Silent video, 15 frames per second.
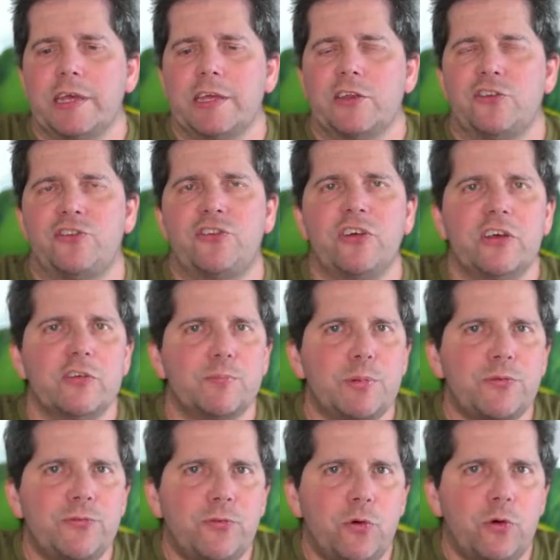just
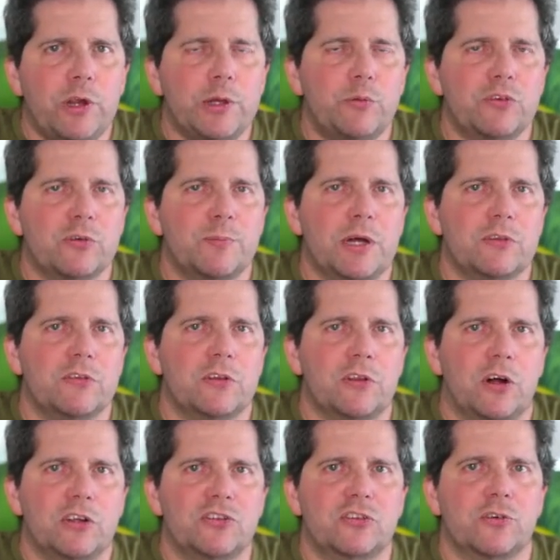before he was about to
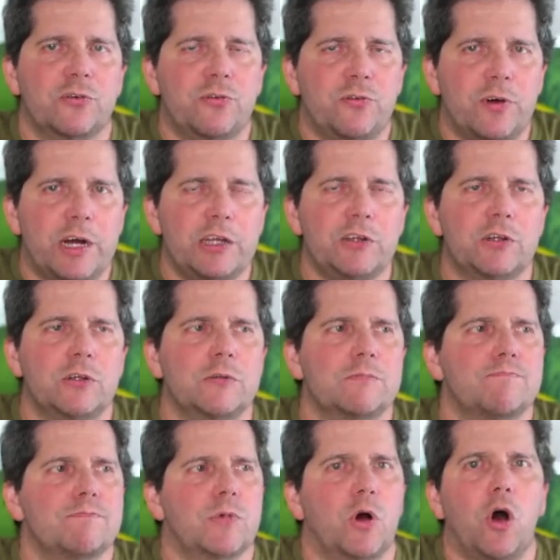launch the final
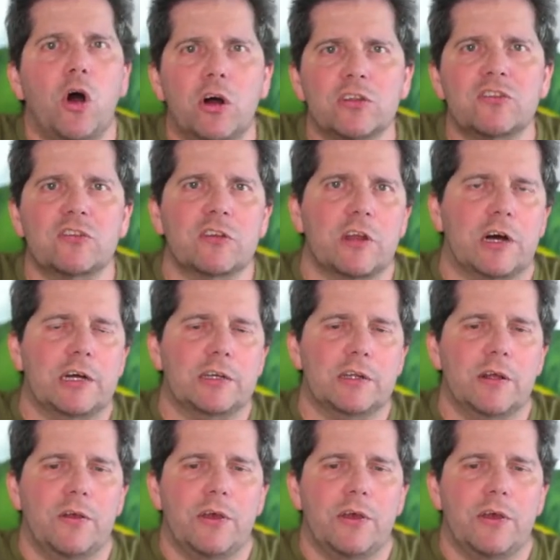onslaught,